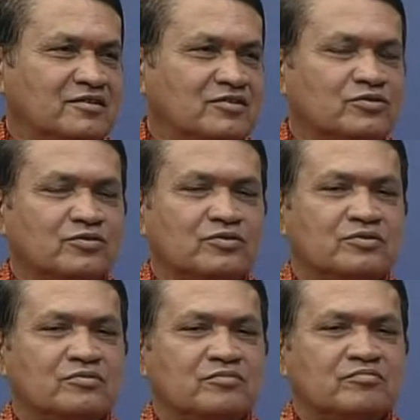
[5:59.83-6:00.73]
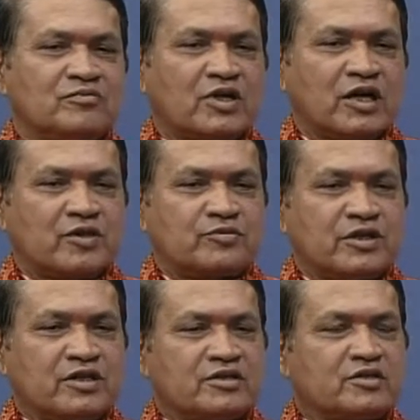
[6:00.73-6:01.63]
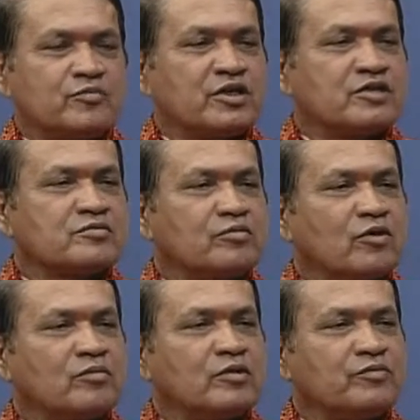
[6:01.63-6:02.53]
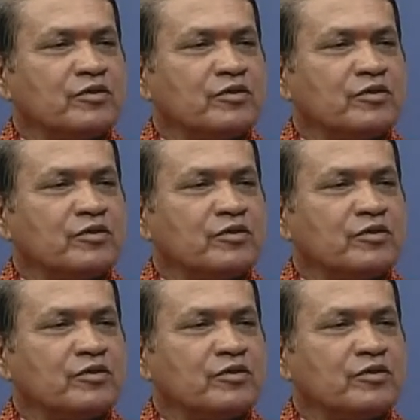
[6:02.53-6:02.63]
So, corruption is the biggest problem